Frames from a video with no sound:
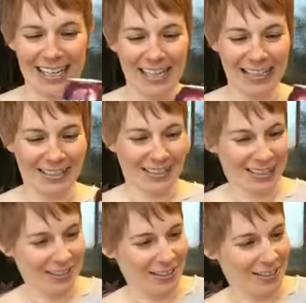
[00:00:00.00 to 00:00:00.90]
so
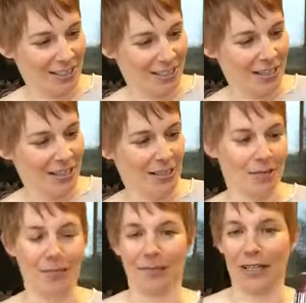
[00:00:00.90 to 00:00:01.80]
this is the
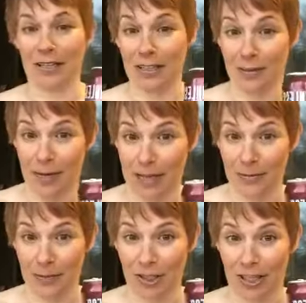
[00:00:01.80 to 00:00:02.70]
the Brainless
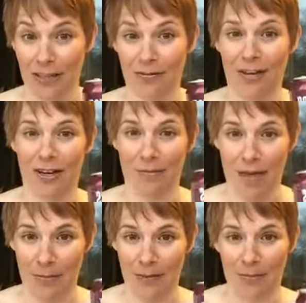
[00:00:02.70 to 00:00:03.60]
Raspberry from
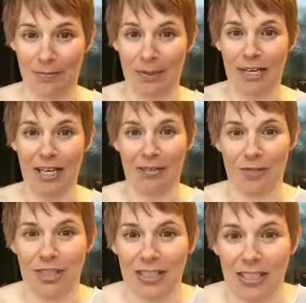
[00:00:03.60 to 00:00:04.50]
Epic Brewing,
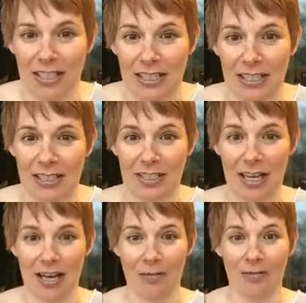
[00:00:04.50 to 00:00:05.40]
which is
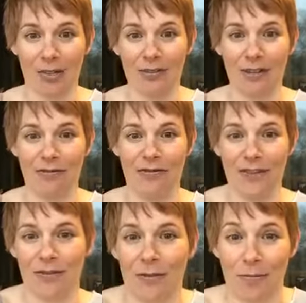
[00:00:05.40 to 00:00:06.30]
um, one of our
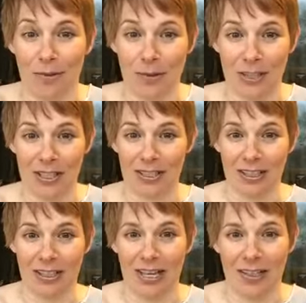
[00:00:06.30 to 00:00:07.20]
favorite breweries here
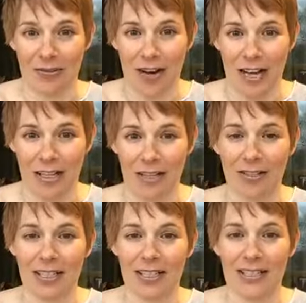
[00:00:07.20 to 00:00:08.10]
in
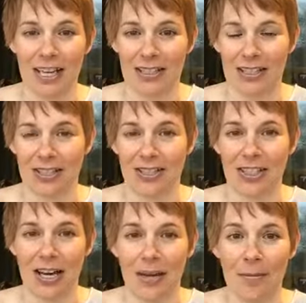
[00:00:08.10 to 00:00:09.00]
Colorado. It's actually
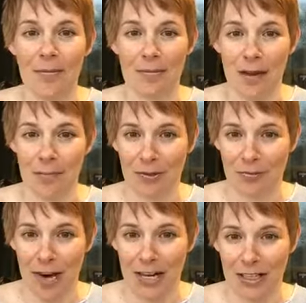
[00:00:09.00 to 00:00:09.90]
um, up in
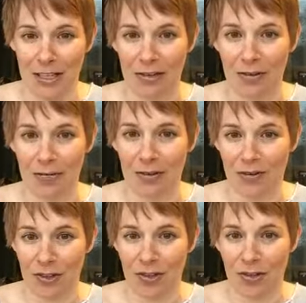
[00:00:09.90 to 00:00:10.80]
RiNo,
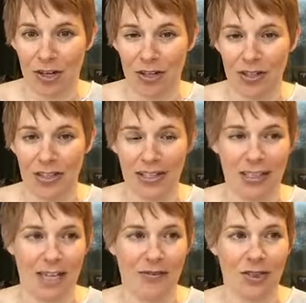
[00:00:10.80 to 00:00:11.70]
River North, in
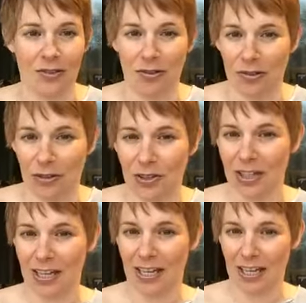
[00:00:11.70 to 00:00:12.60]
kind of an old
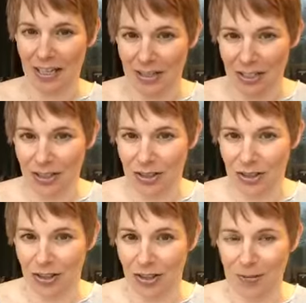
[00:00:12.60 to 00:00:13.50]

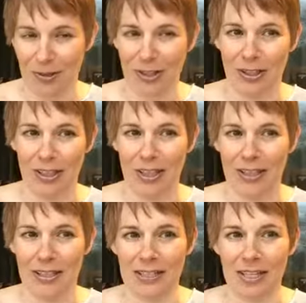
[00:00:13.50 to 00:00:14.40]
industrial
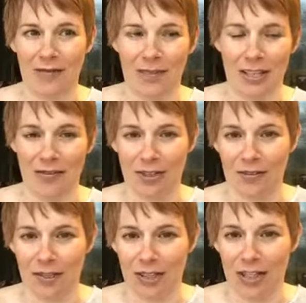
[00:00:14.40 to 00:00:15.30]
neighborhood that's con- they've
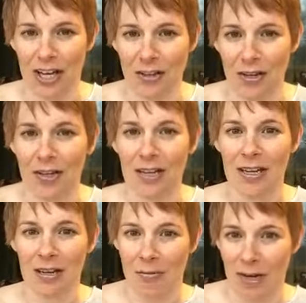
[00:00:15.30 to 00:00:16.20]
converted all the
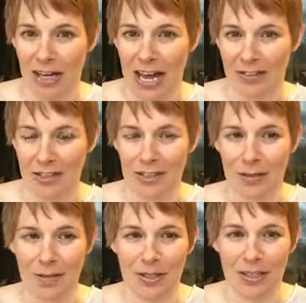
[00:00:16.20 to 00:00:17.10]
warehouses
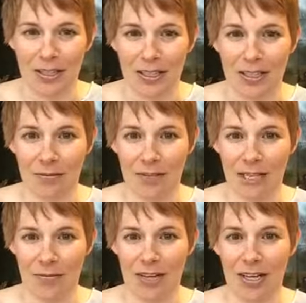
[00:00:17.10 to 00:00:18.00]
up there into kind
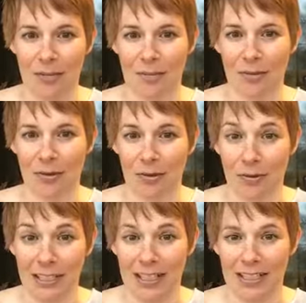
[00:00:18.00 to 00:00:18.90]
of hip
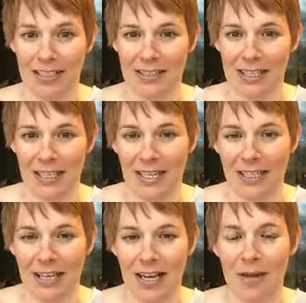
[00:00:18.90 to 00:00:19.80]
breweries
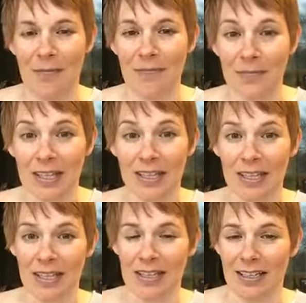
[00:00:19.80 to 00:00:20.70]
and um,
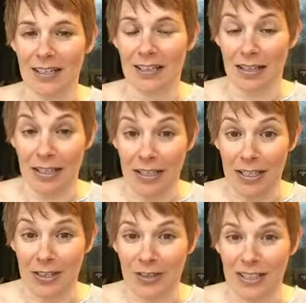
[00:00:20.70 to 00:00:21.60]
like
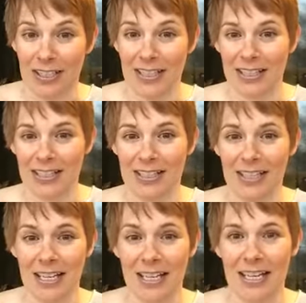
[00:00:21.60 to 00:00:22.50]
eateries,
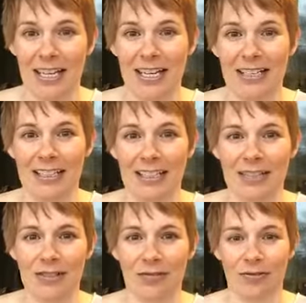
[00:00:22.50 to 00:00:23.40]
and
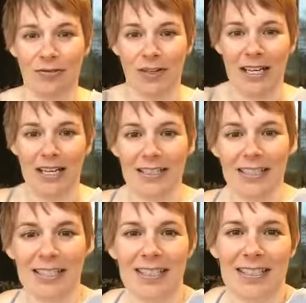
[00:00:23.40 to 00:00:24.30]
it's great.
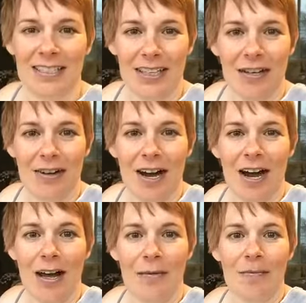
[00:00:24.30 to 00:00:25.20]
So,
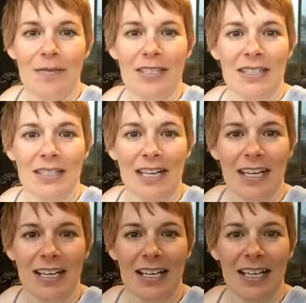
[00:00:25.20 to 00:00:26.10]
um,
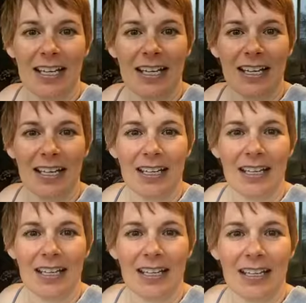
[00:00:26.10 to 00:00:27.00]
sorry.
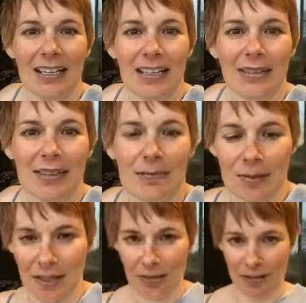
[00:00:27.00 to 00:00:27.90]
I'm
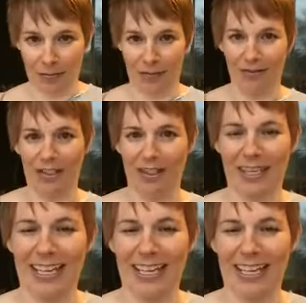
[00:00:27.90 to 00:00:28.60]
playing with my phone.